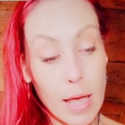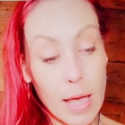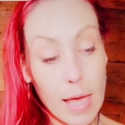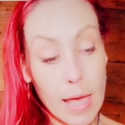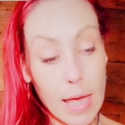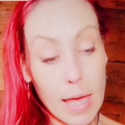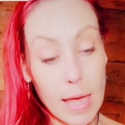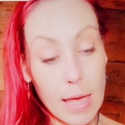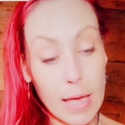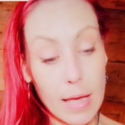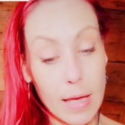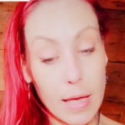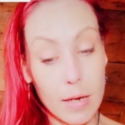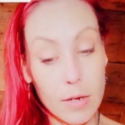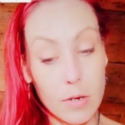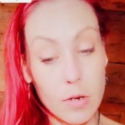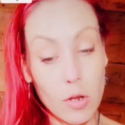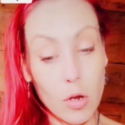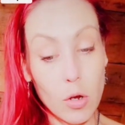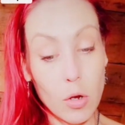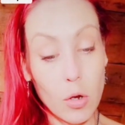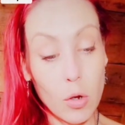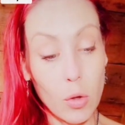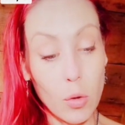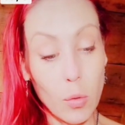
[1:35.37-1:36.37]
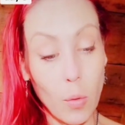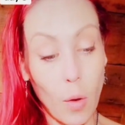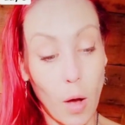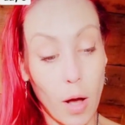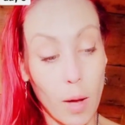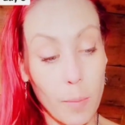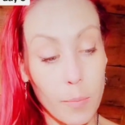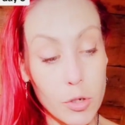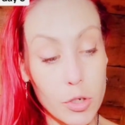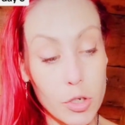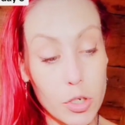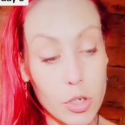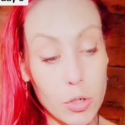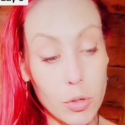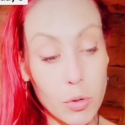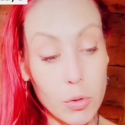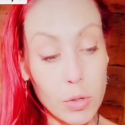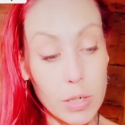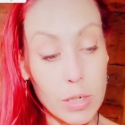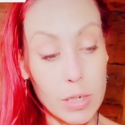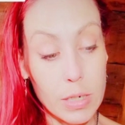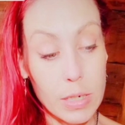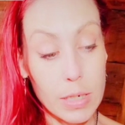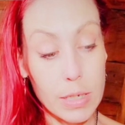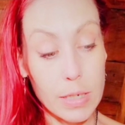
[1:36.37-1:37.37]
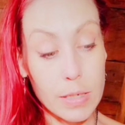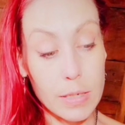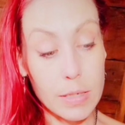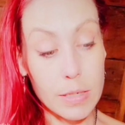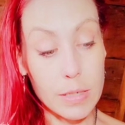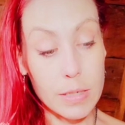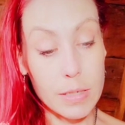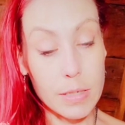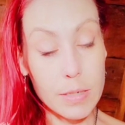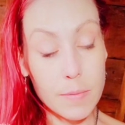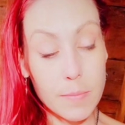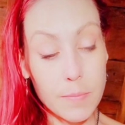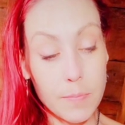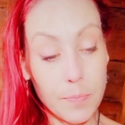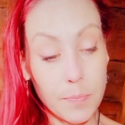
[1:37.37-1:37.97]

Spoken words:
and new opportunities.